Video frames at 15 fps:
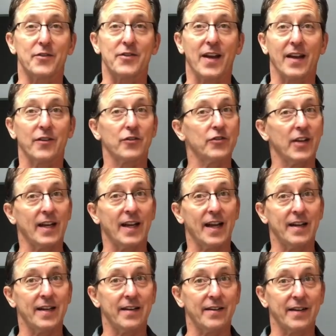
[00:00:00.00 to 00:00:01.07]
Daniel
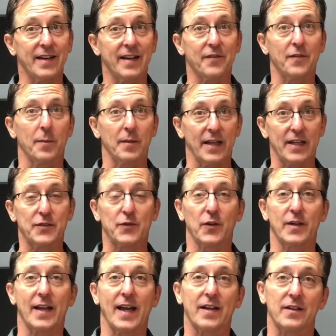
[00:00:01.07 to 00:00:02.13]
Shanahan here again from Legs, Foot
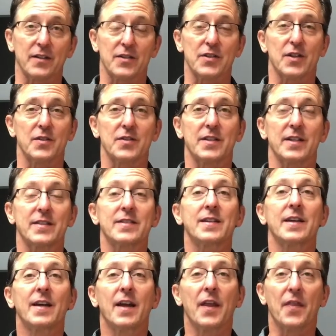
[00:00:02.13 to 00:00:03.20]
and Ankle Associates.
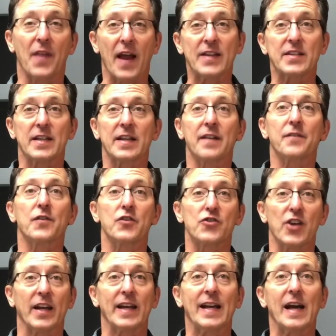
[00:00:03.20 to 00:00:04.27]
Thanks again for
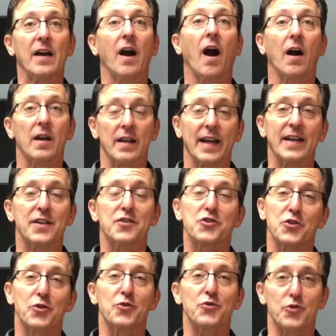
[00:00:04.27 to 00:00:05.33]
checking out our latest
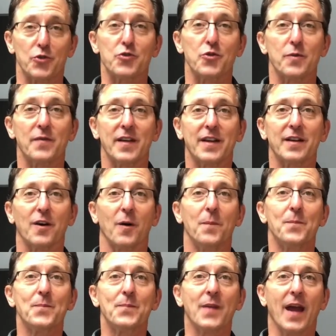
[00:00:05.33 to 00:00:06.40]
YouTube video.
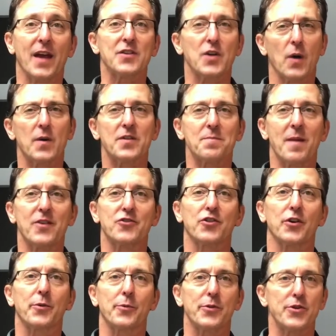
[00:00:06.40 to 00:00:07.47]
As always, make
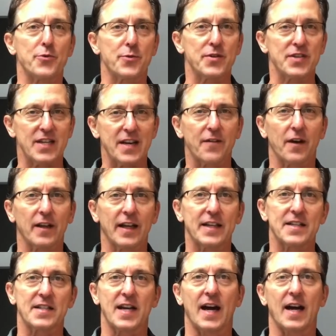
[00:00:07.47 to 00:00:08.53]
sure you receive our
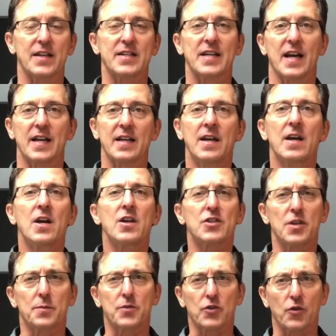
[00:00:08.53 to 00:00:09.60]
latest content.
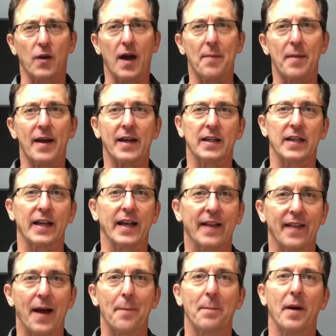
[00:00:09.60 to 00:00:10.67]
Subscribe by clicking
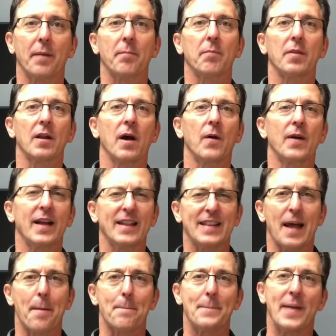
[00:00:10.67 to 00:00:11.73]
that button below. Hit
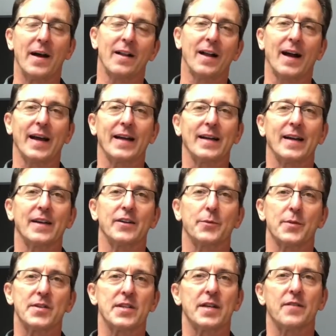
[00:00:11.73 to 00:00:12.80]
that bell icon to
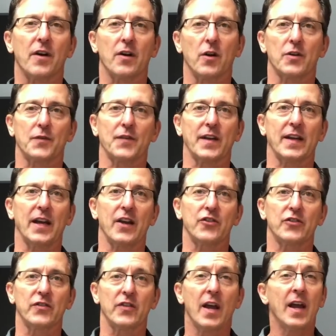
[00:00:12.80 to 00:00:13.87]
receive our
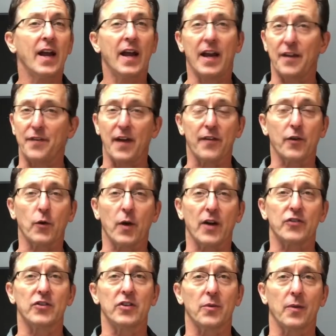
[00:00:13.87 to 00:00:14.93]
notifications. And if you have a
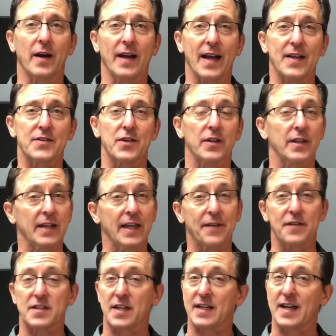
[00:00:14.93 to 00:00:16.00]
question you want answered, leave
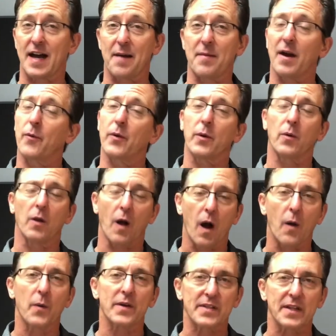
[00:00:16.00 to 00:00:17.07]
us a comment. We will
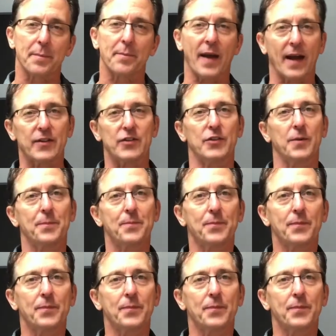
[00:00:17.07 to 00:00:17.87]
always get back to you.